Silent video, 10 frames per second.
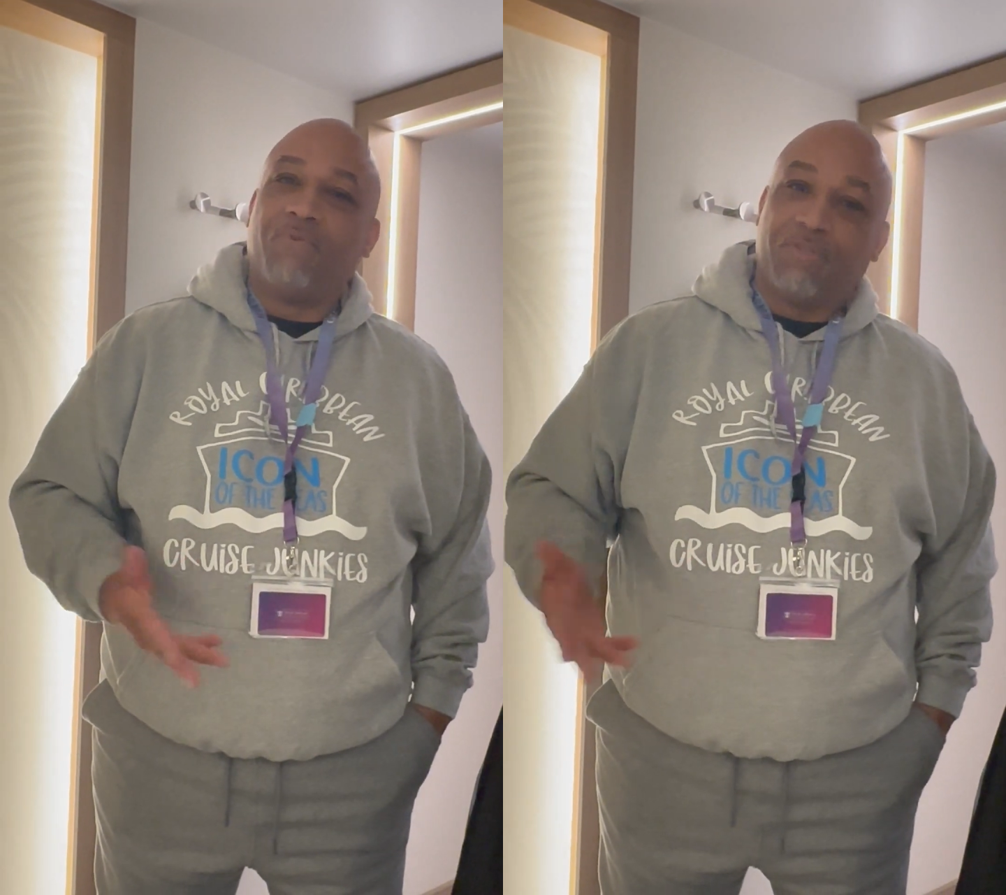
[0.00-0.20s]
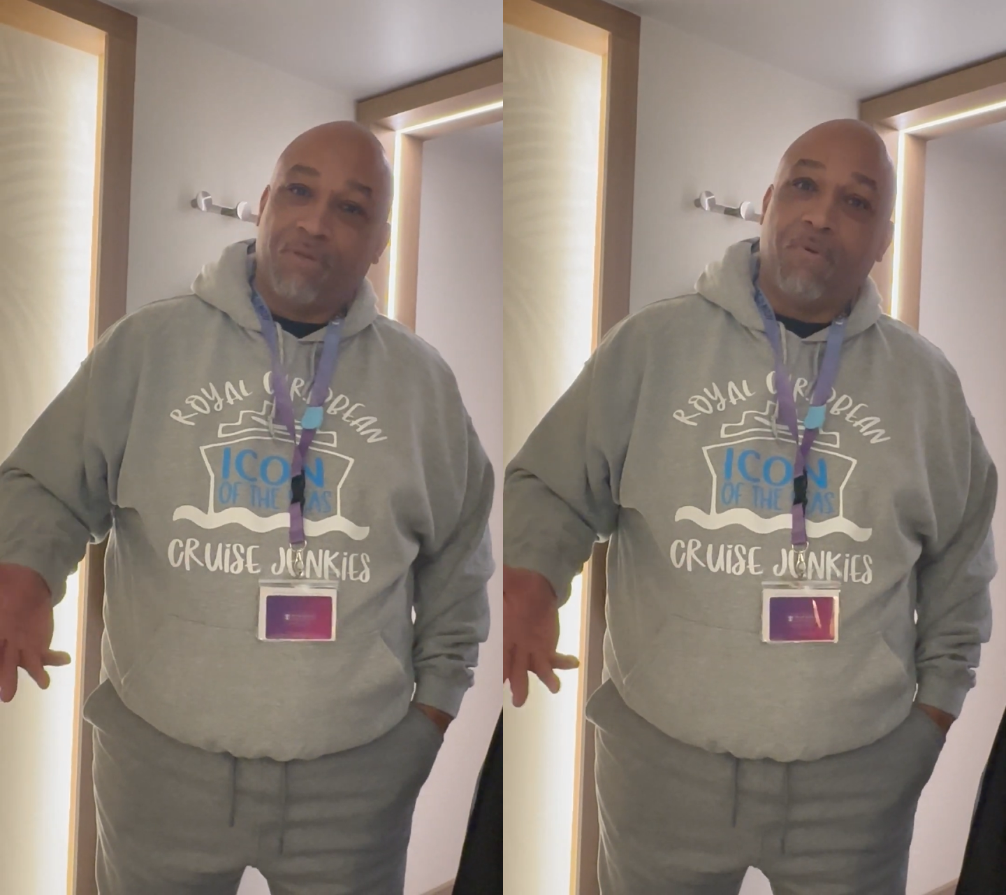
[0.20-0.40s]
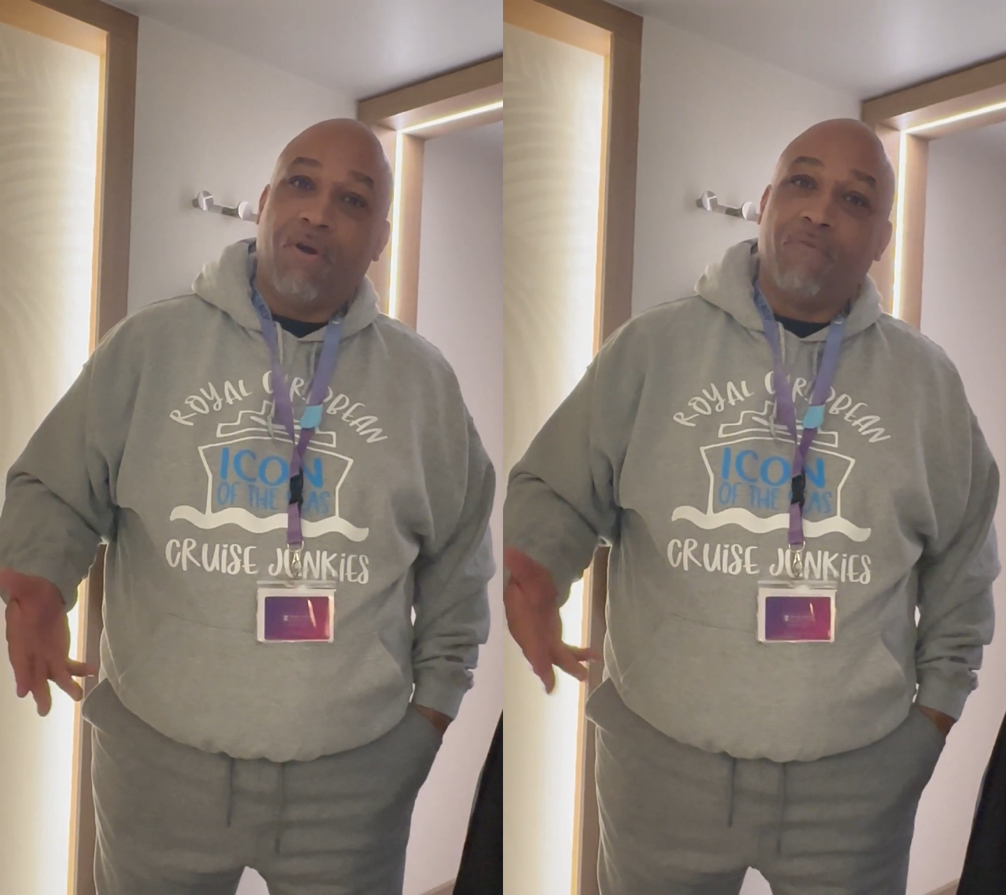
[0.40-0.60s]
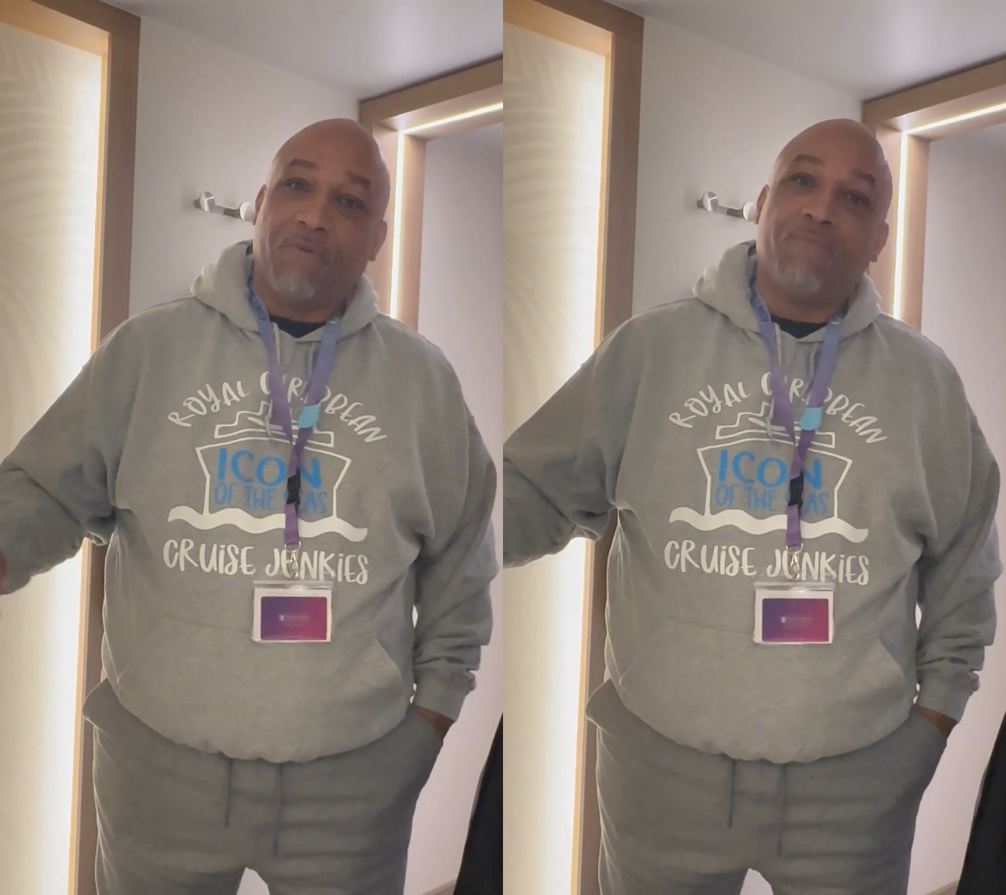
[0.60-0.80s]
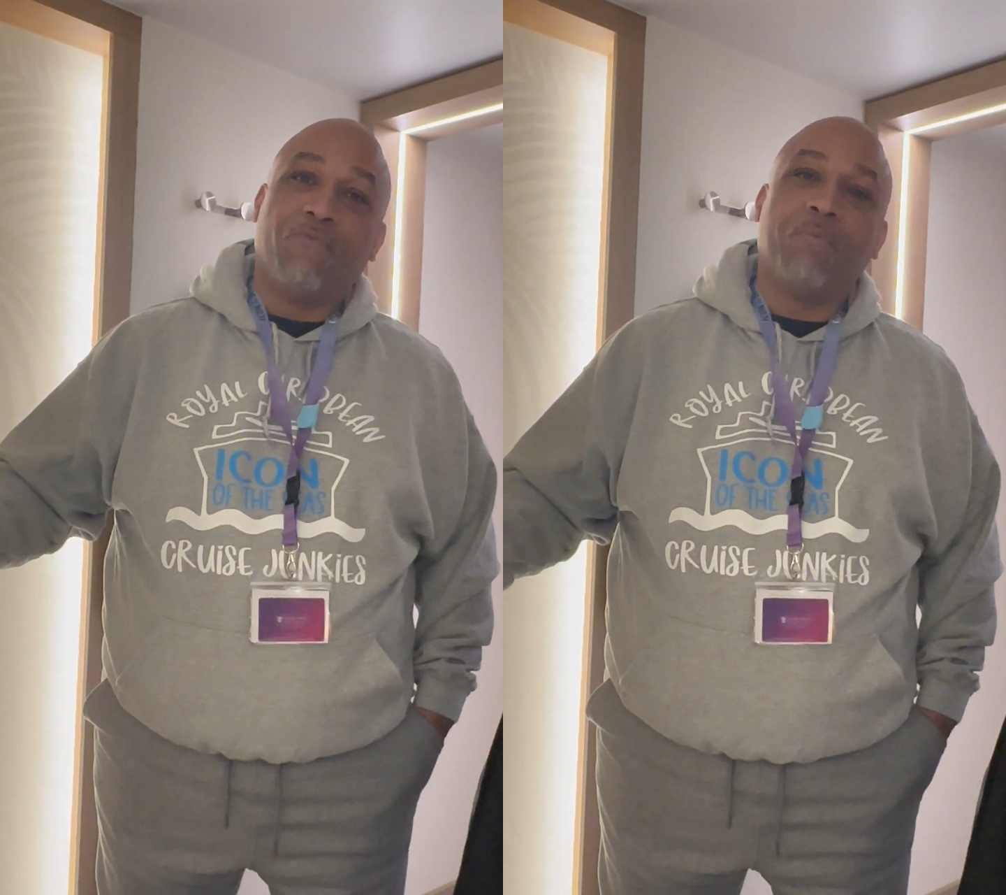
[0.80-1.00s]
for tomorrow
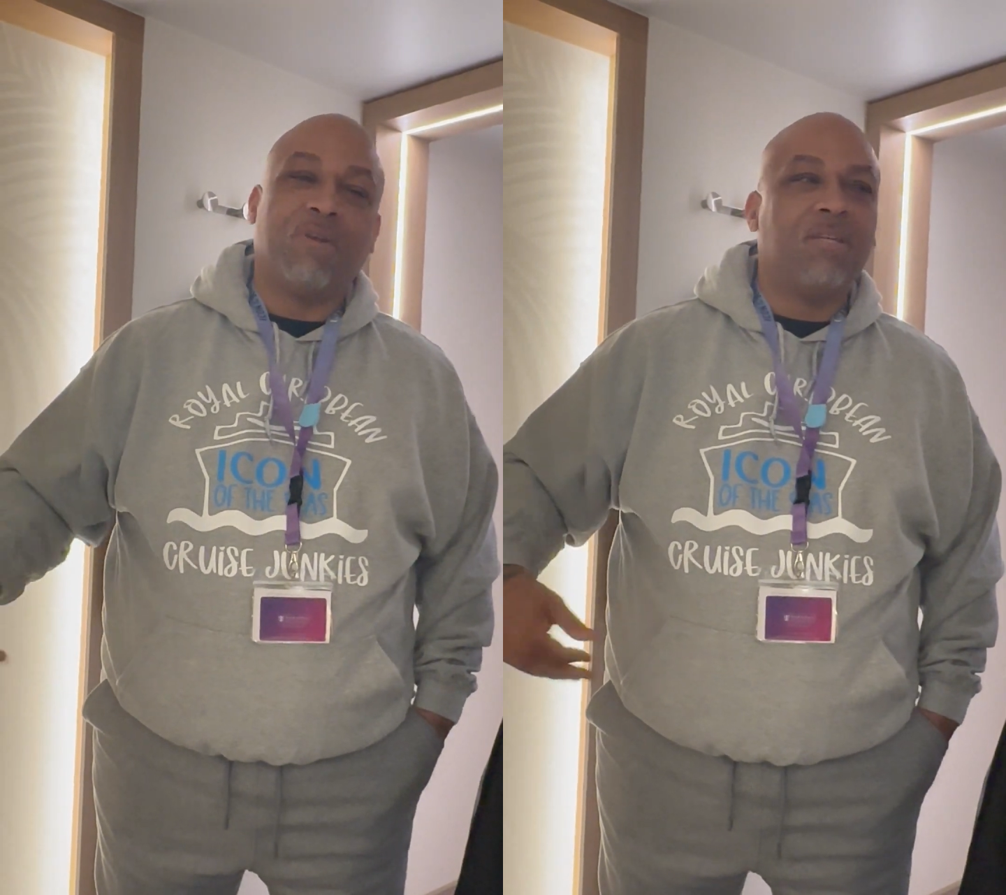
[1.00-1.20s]
for Florida?